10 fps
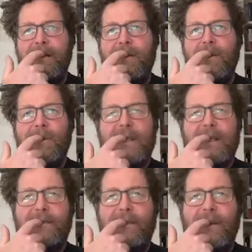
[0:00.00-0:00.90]
So it's
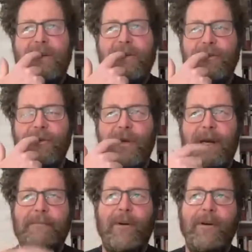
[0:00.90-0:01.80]
it's very true,
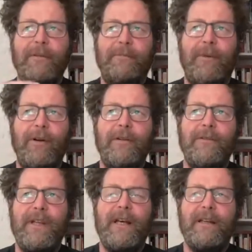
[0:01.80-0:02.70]
and part part of
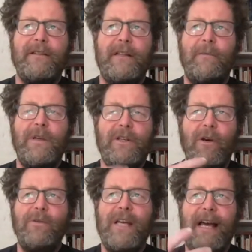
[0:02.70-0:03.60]
that that we
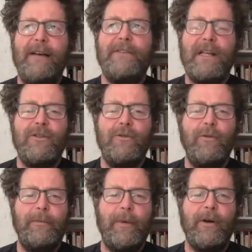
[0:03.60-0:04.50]
don't have that
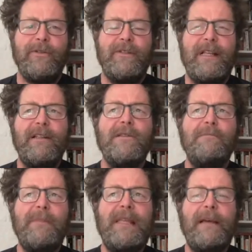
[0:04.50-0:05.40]
toolbox. That doesn't
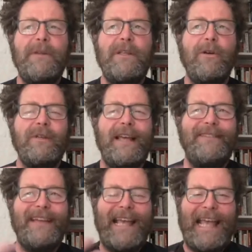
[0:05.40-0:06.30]
mean that we don't
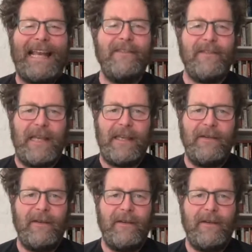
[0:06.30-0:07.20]
have anything.
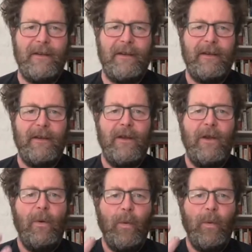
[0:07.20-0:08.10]
Mm-hmm.